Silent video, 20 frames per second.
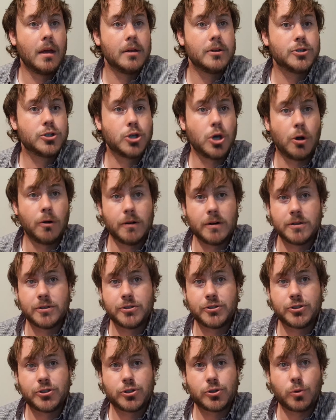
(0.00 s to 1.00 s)

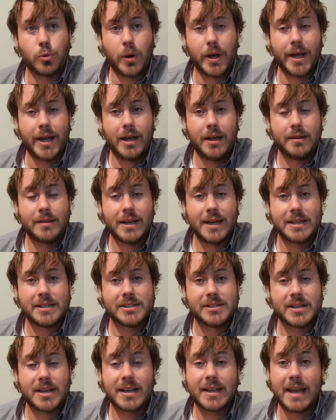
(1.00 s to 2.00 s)
Torrens Square,
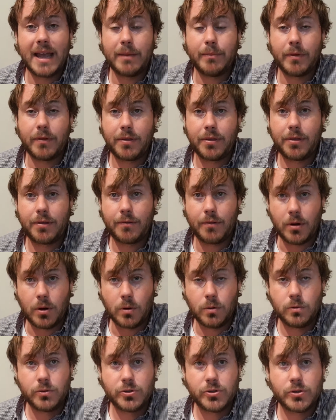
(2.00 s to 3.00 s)
that's Game of
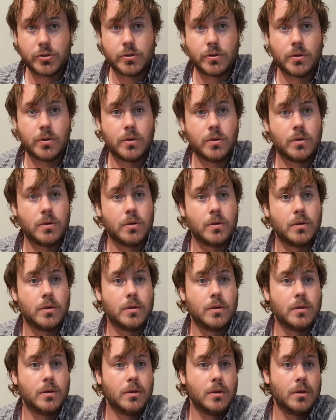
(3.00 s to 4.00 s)
Thrones.
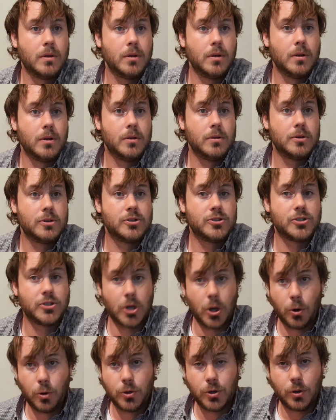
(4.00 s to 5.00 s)

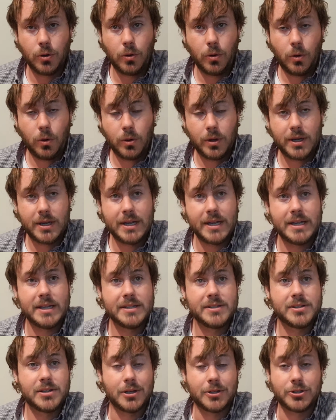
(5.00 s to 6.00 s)
Sodor
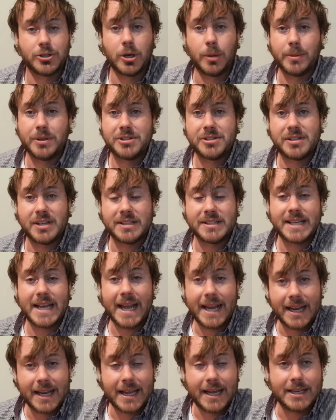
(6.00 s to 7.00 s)
is Thomas the
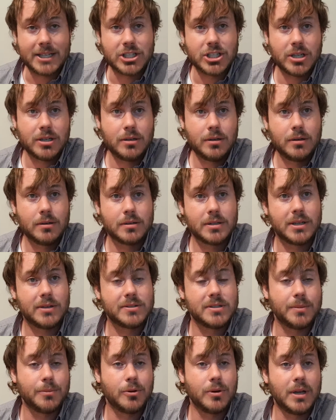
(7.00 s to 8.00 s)
Tank Engine, that
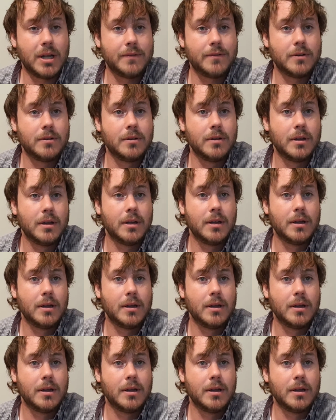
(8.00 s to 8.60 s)
was number 11.